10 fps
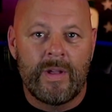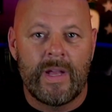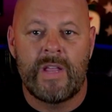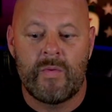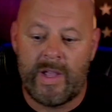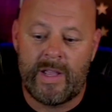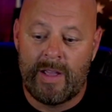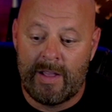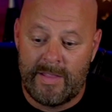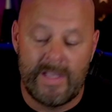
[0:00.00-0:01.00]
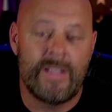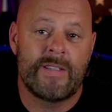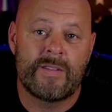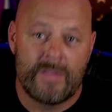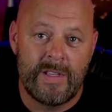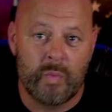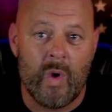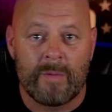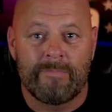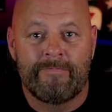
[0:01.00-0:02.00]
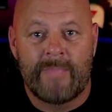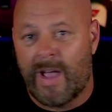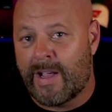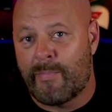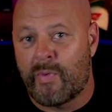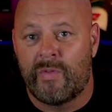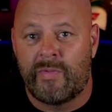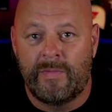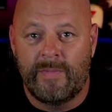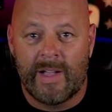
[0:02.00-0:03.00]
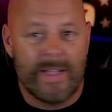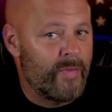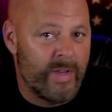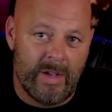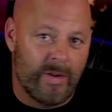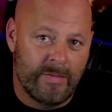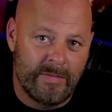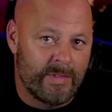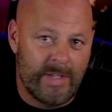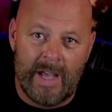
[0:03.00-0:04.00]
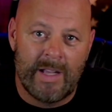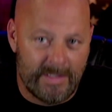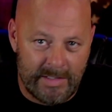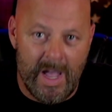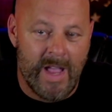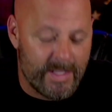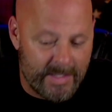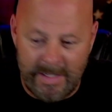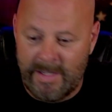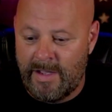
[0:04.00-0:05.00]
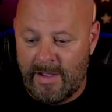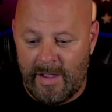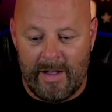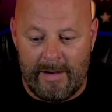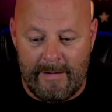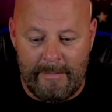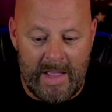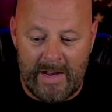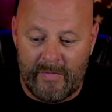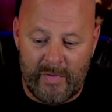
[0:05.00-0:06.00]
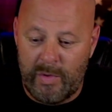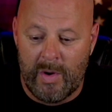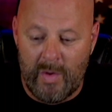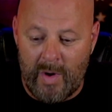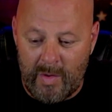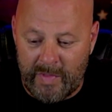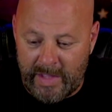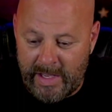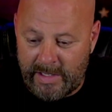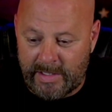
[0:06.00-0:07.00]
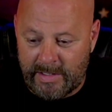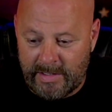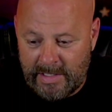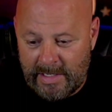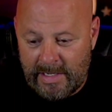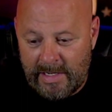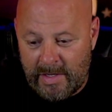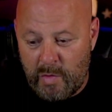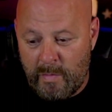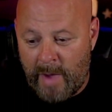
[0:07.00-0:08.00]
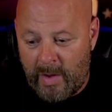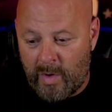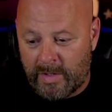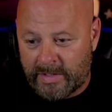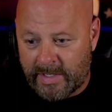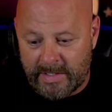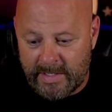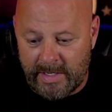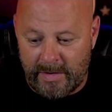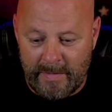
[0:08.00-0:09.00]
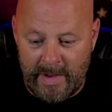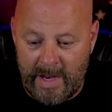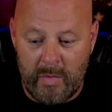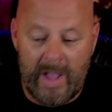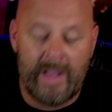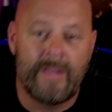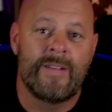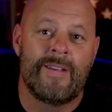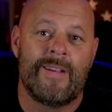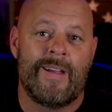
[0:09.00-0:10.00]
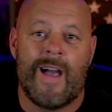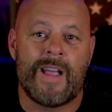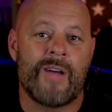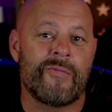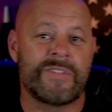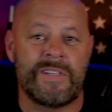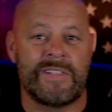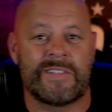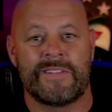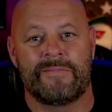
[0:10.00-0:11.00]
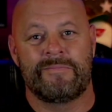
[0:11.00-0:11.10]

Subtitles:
Anyway, these work. I got proof. I got video. Yeah, giants. And if you don't own these, you might want to consider. Anyway, I got receipts.